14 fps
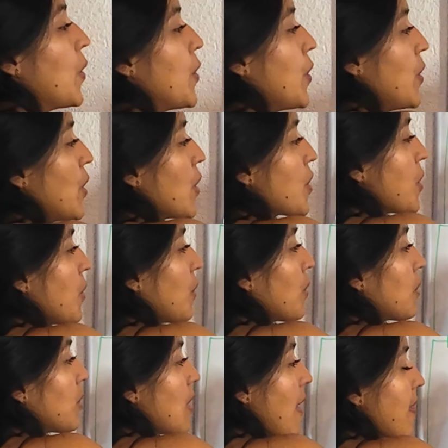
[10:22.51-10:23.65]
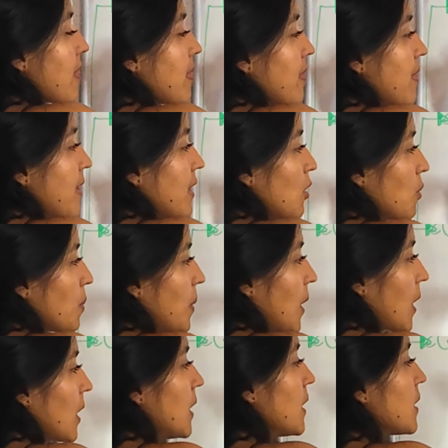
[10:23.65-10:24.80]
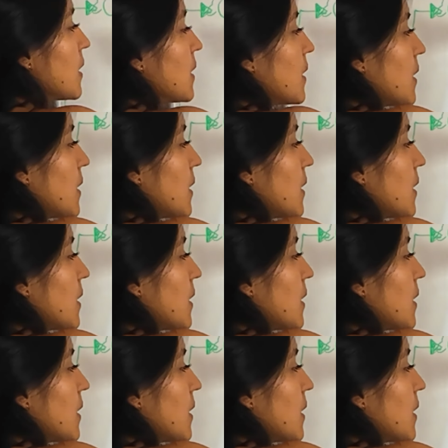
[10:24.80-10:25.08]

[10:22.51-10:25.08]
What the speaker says: not use this part,